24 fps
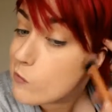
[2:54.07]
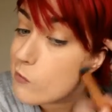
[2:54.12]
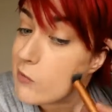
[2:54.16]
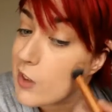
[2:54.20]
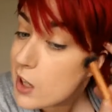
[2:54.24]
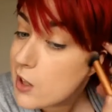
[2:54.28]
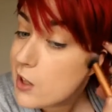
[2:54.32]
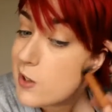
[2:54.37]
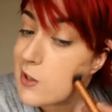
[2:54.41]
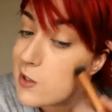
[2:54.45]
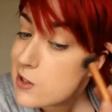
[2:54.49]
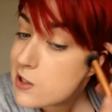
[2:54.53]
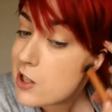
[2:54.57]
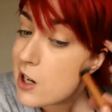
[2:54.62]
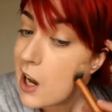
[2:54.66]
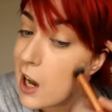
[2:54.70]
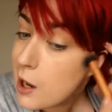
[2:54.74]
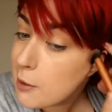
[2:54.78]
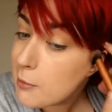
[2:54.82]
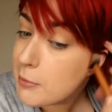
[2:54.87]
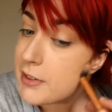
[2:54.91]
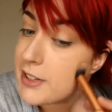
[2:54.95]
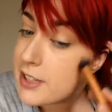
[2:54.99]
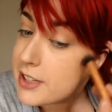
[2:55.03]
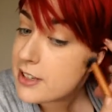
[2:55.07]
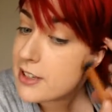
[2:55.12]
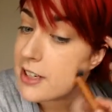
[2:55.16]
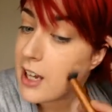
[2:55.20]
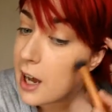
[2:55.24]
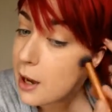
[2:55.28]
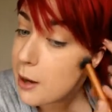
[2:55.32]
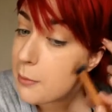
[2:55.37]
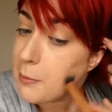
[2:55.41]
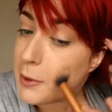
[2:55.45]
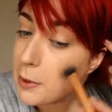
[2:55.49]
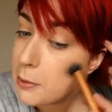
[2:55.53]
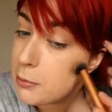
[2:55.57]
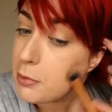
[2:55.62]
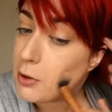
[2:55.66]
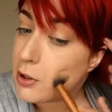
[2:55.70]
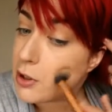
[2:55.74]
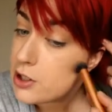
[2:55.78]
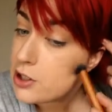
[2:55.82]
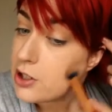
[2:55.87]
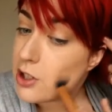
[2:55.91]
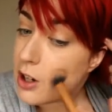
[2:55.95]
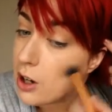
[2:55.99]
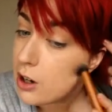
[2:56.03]
it's such a habit to tap your
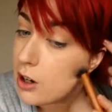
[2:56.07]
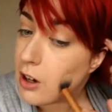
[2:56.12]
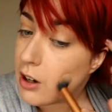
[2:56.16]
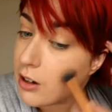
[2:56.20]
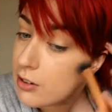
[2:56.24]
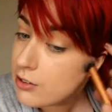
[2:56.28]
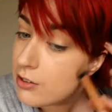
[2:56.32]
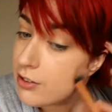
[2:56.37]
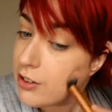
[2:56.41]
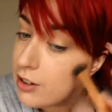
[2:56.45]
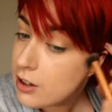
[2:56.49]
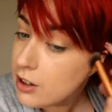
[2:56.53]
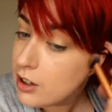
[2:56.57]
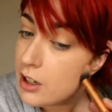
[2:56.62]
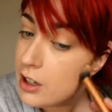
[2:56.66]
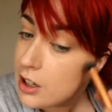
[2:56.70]
brush off